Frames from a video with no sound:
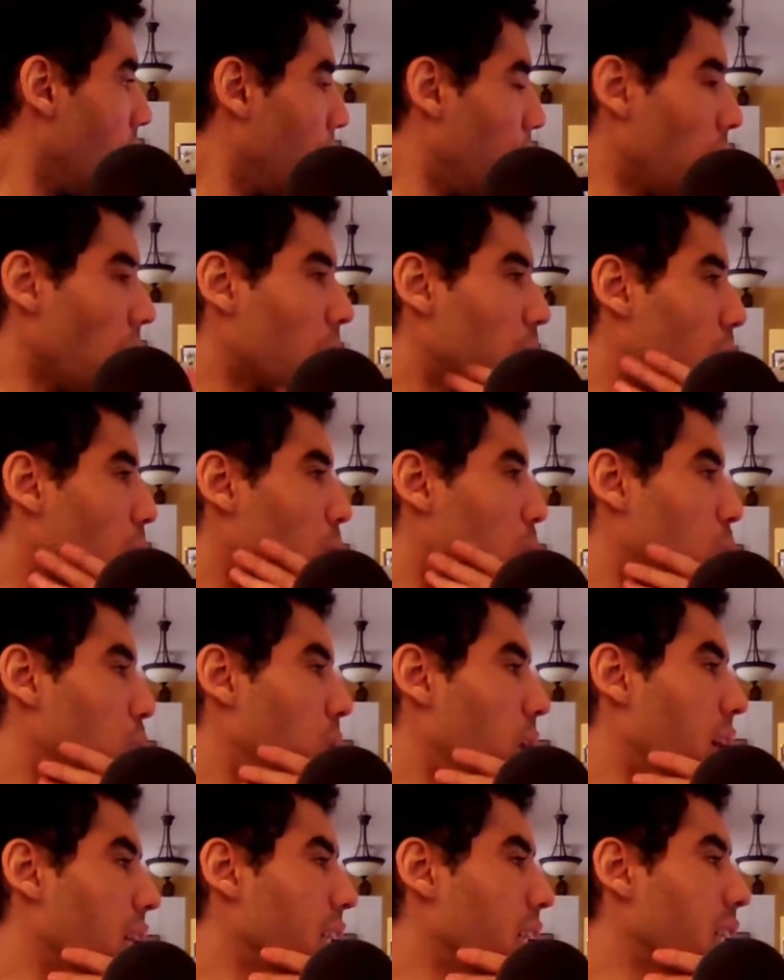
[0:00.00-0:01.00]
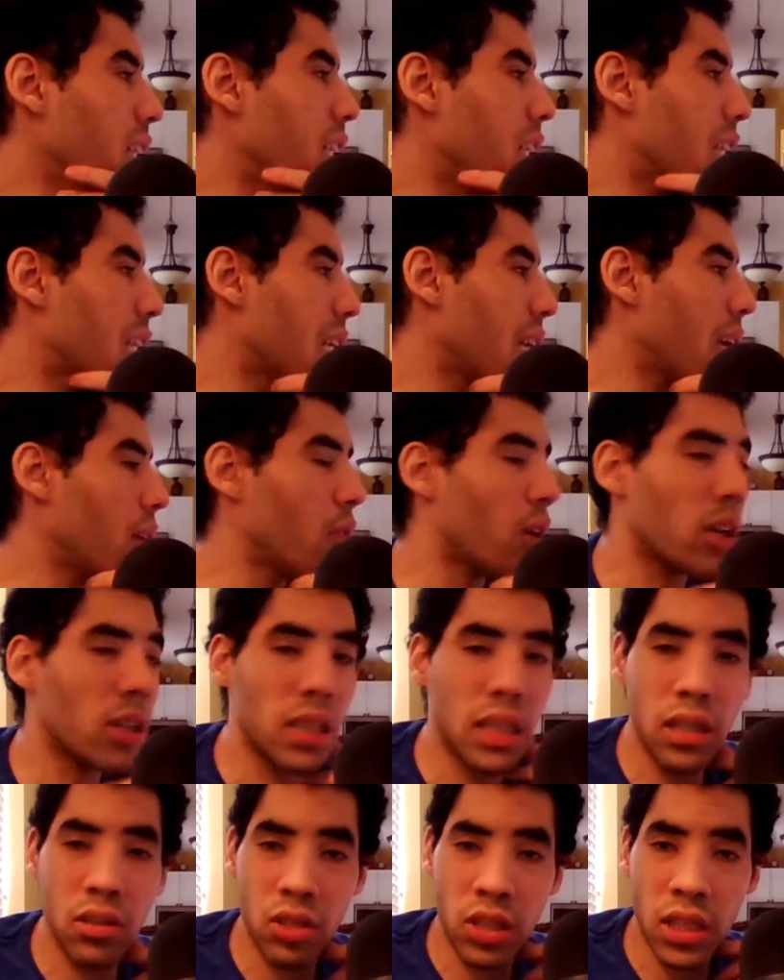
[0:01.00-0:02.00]
That's my opinion. I think this game,
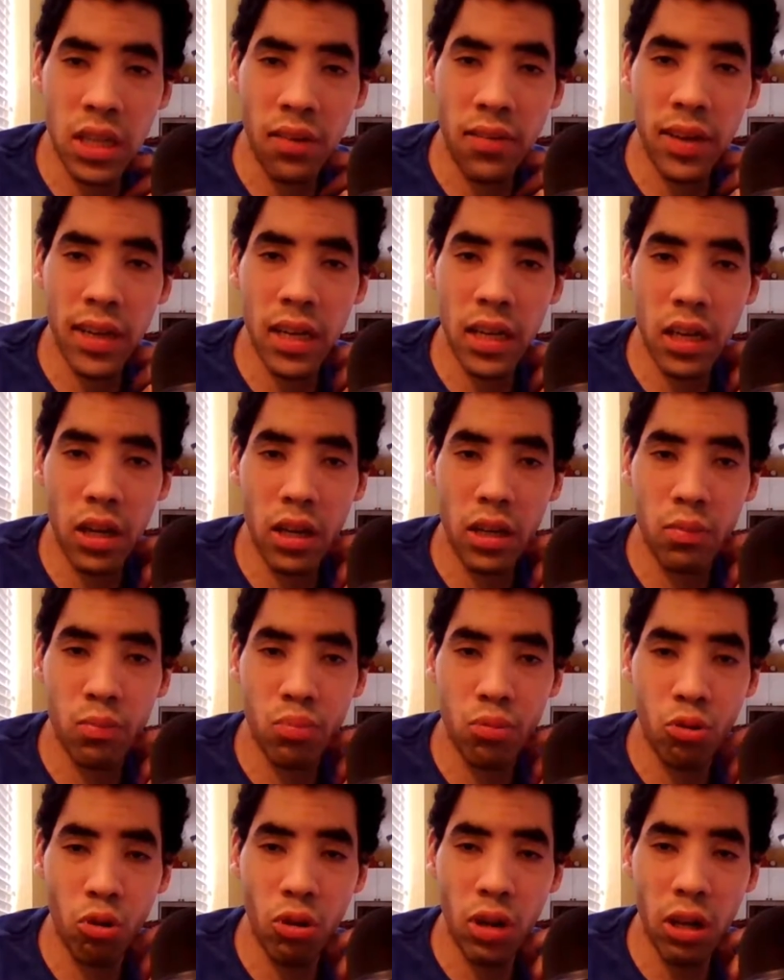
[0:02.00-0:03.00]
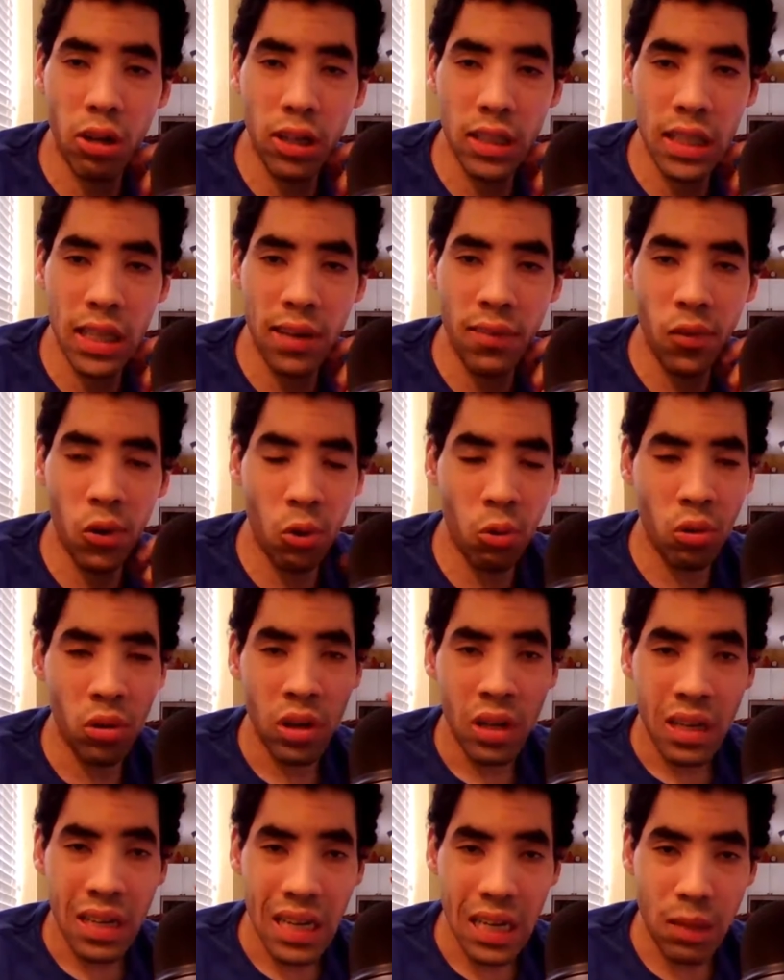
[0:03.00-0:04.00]
Resident Evil 7, it proved that Resident
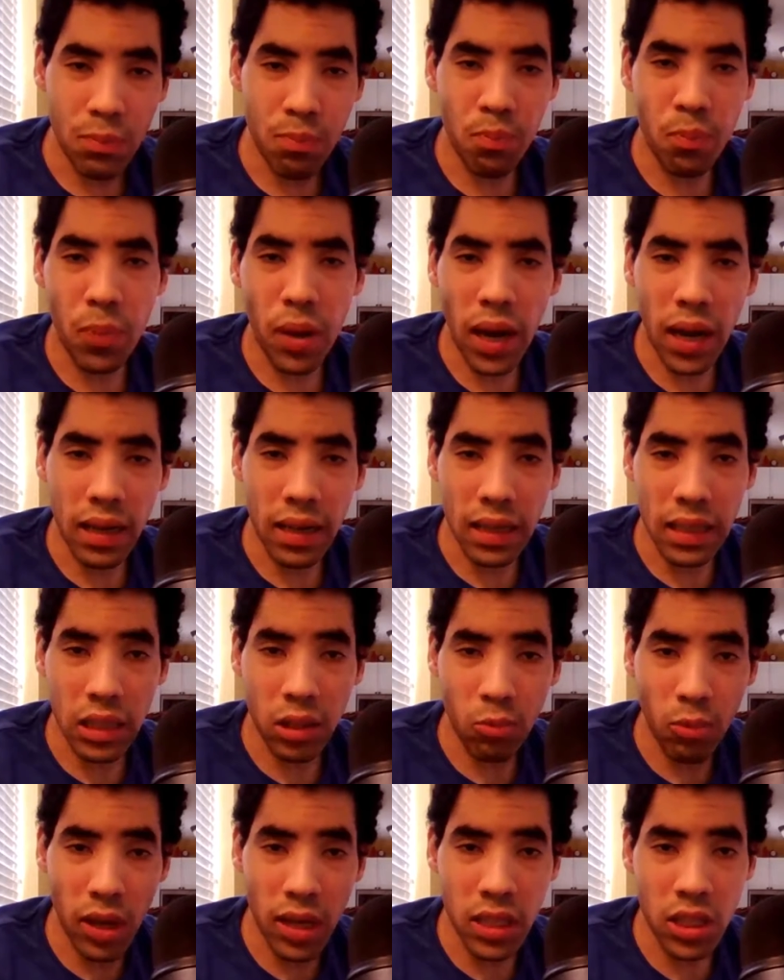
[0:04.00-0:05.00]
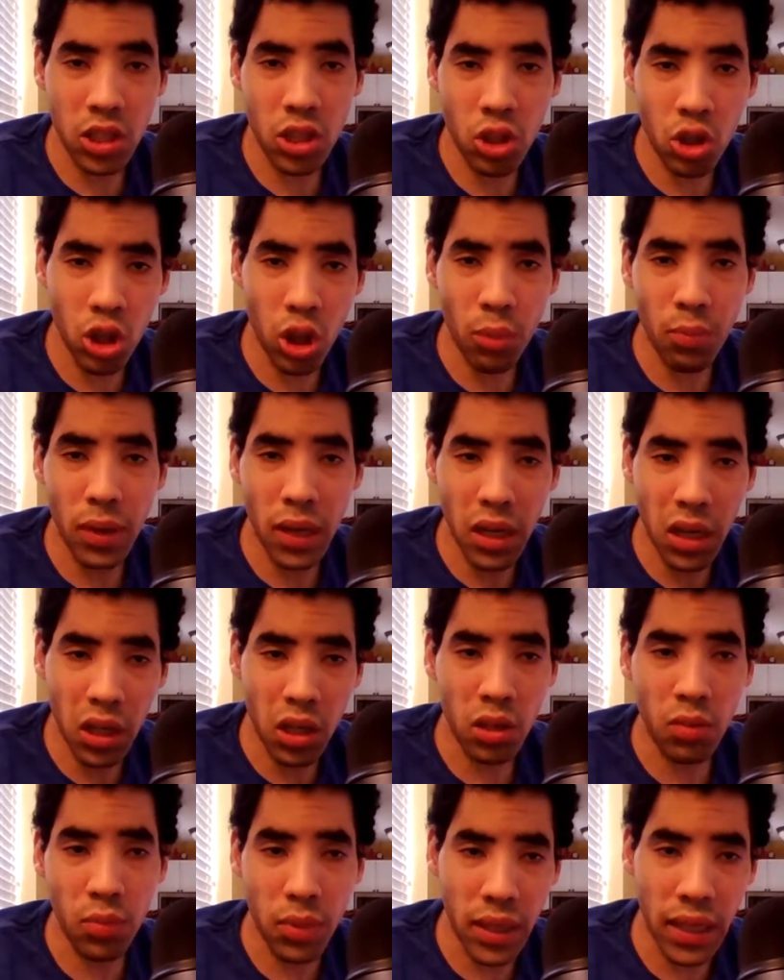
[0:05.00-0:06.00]
Evil is back at the way it should have been
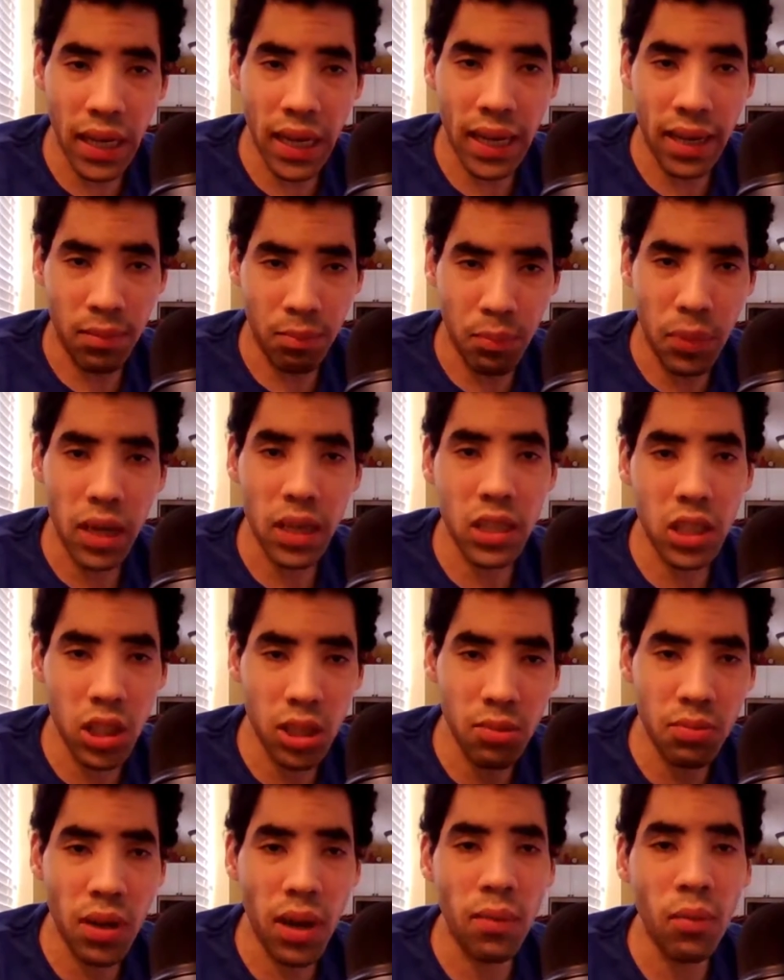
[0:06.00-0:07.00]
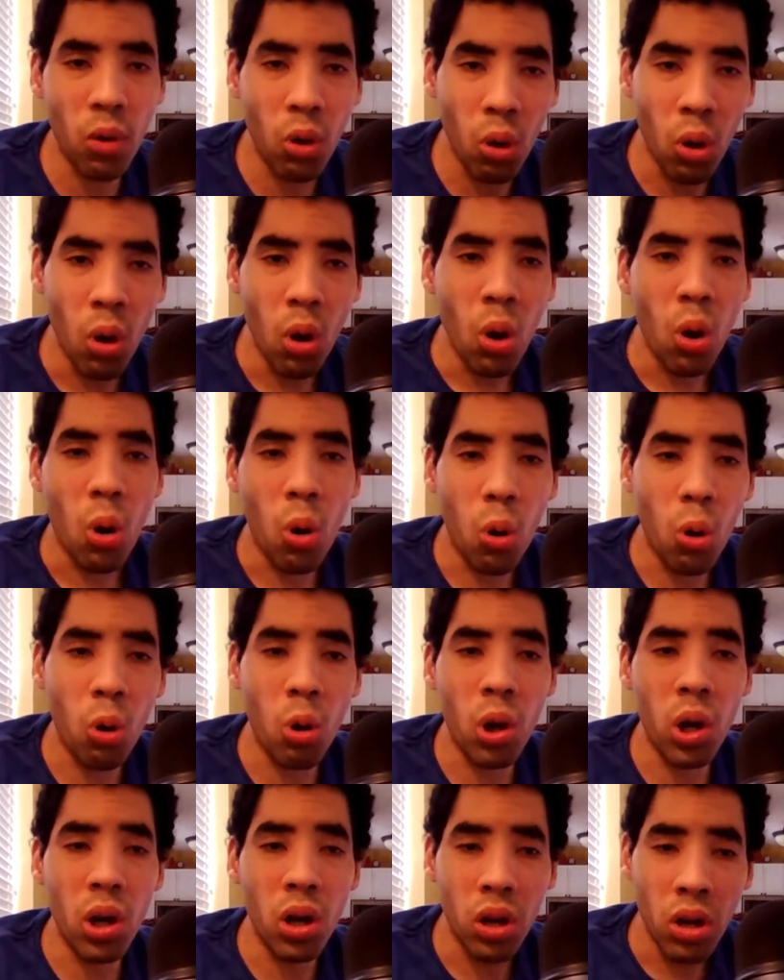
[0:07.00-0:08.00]
in the beginning, back to the survival
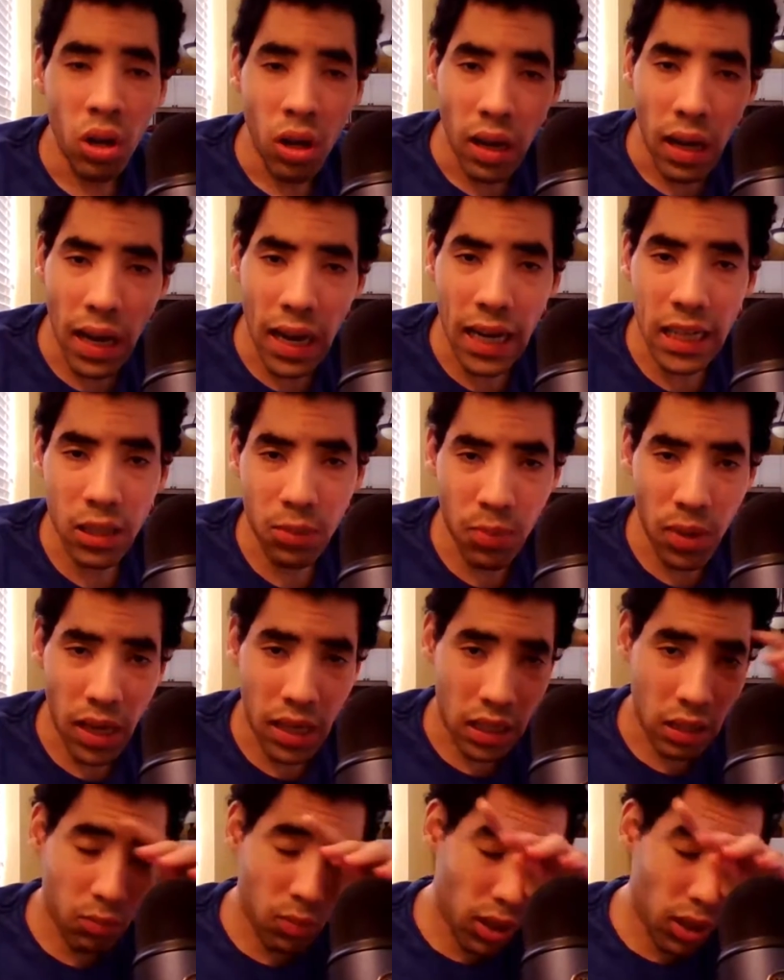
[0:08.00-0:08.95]
horror aspect.